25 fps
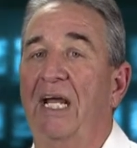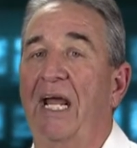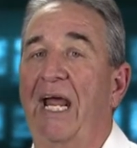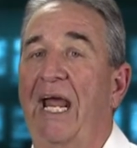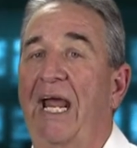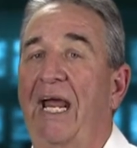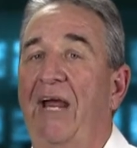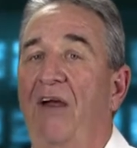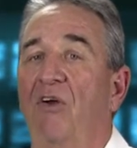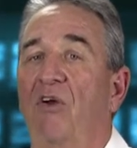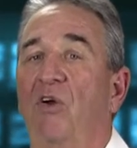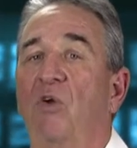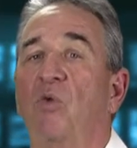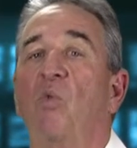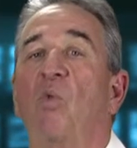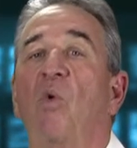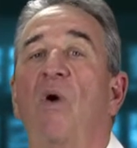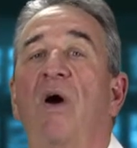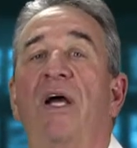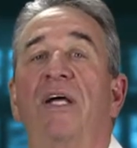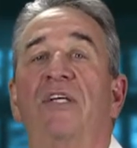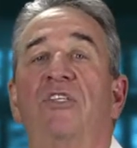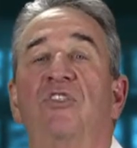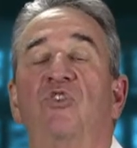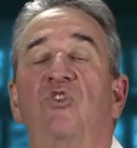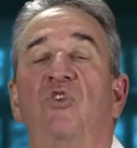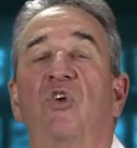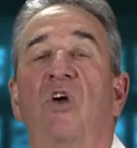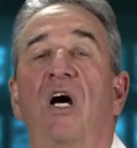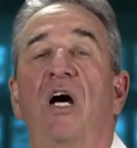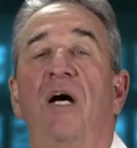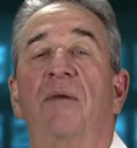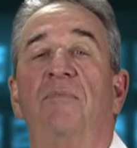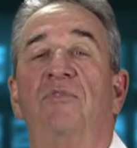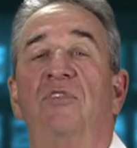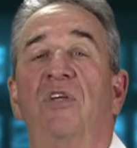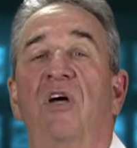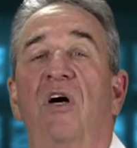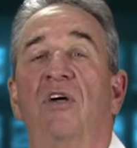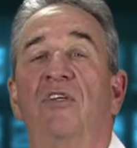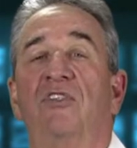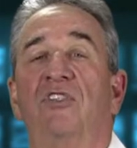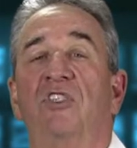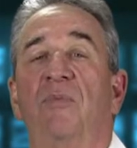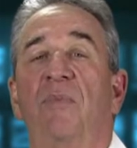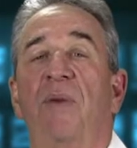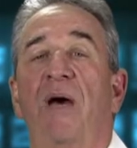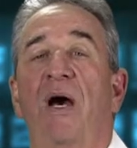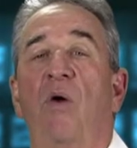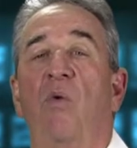Aaron Weintraub
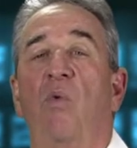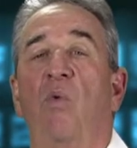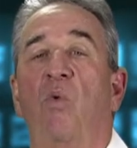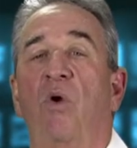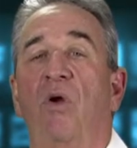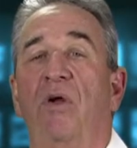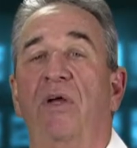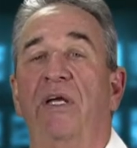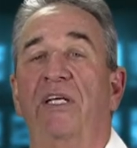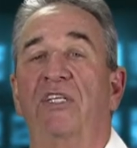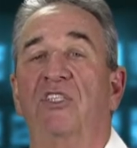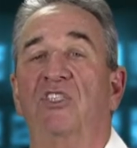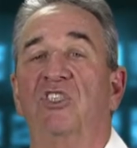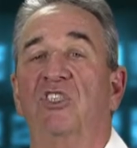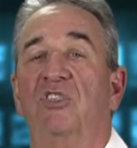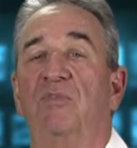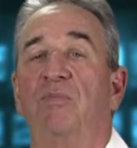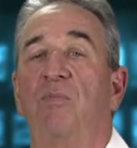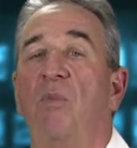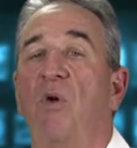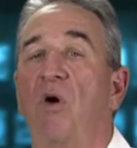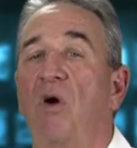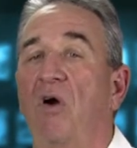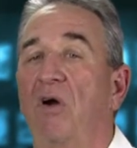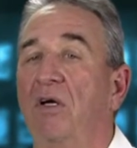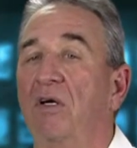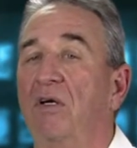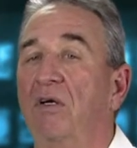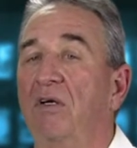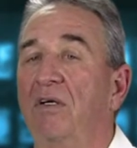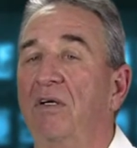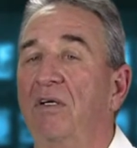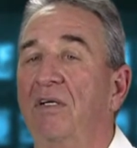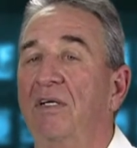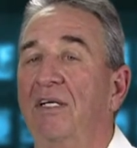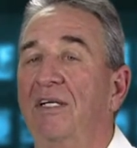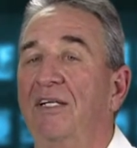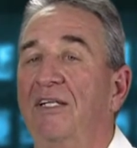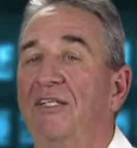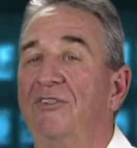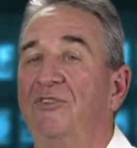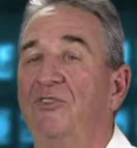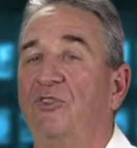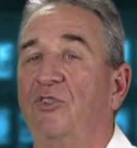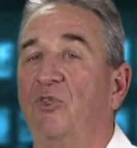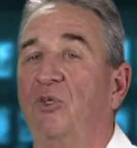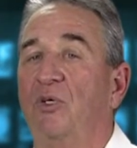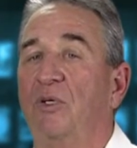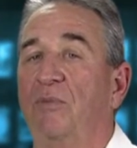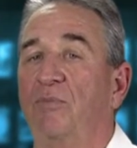talks about working smarter
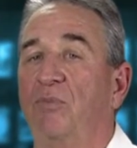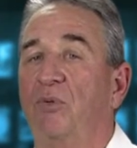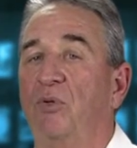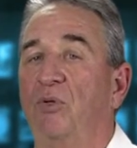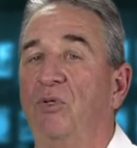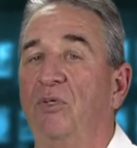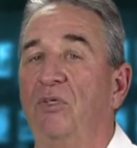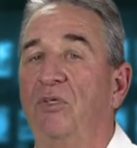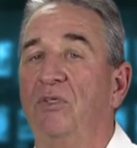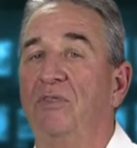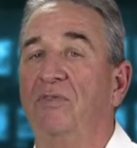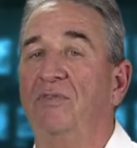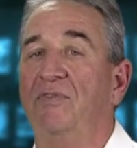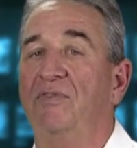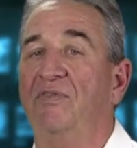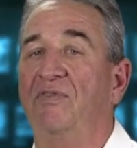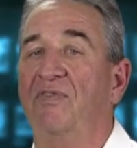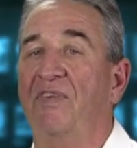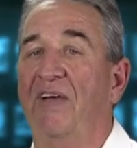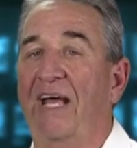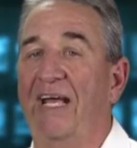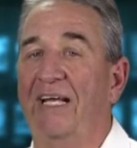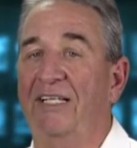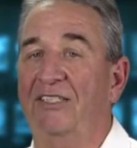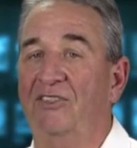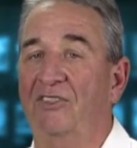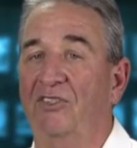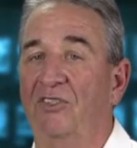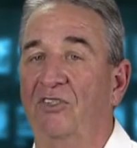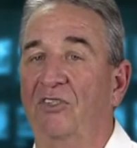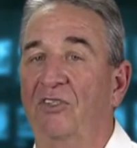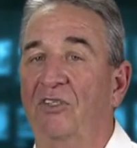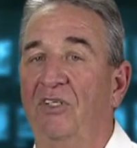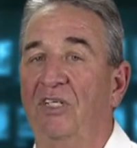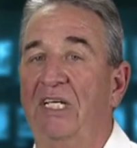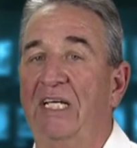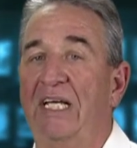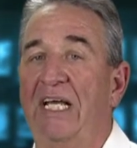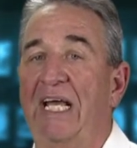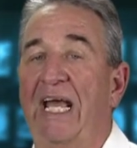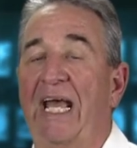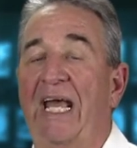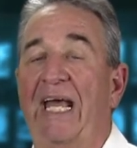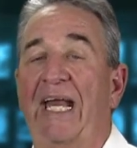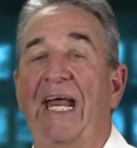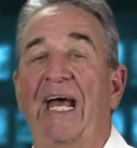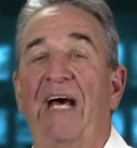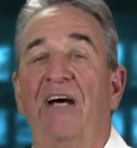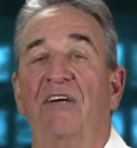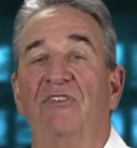to improve faster
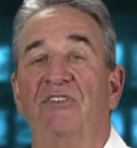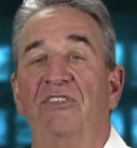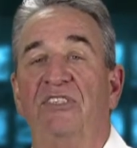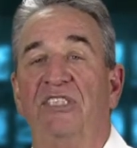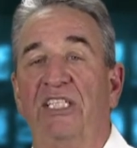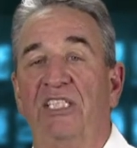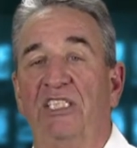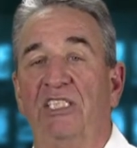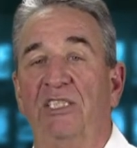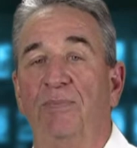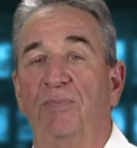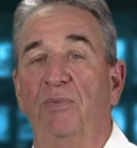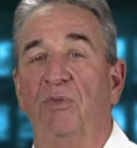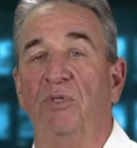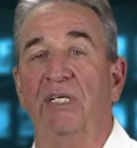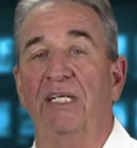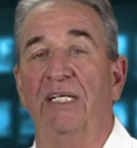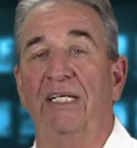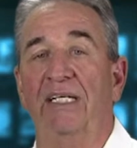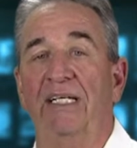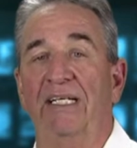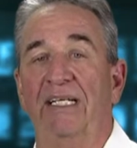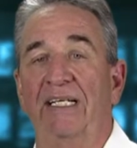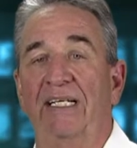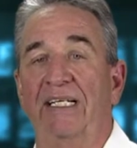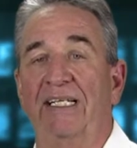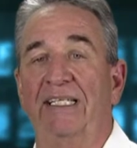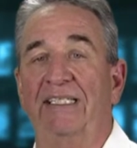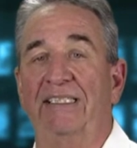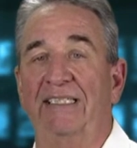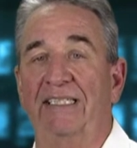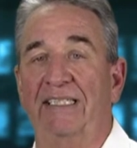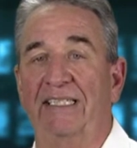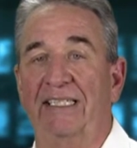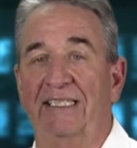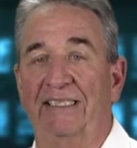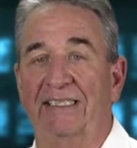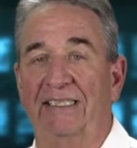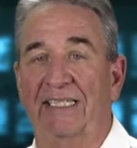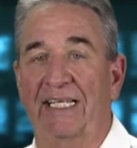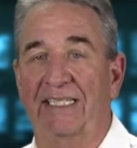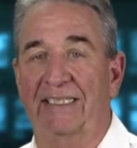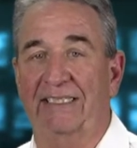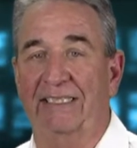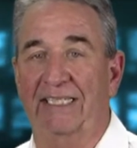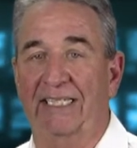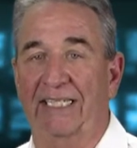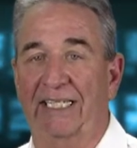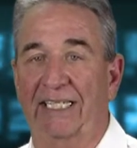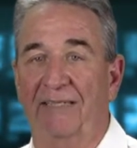and how discipline is a
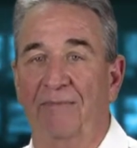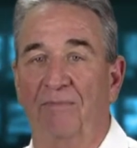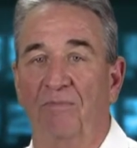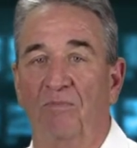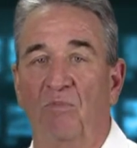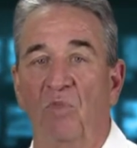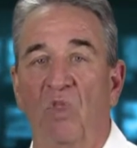necessity.